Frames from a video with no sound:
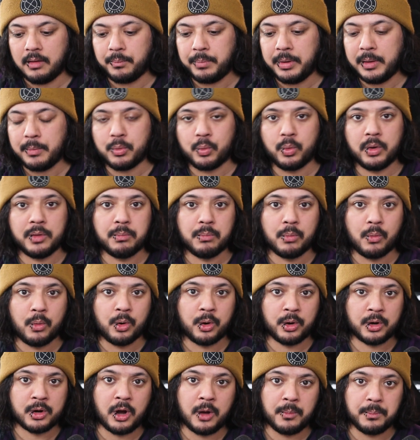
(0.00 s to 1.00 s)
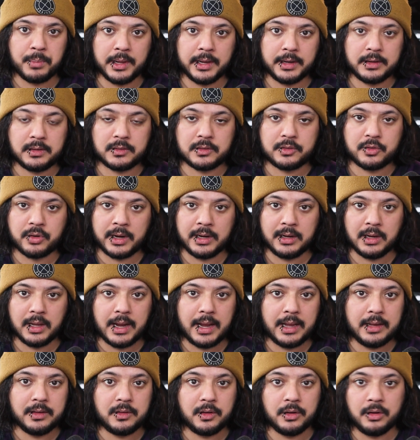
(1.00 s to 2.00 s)
People with more complex train
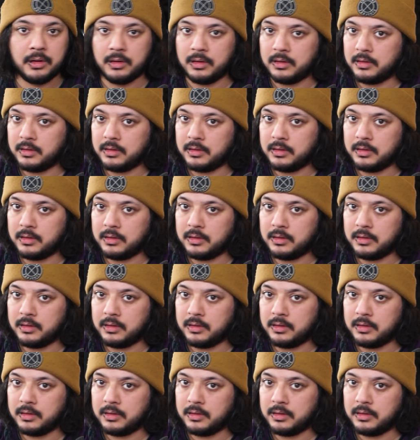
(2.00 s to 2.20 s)
lines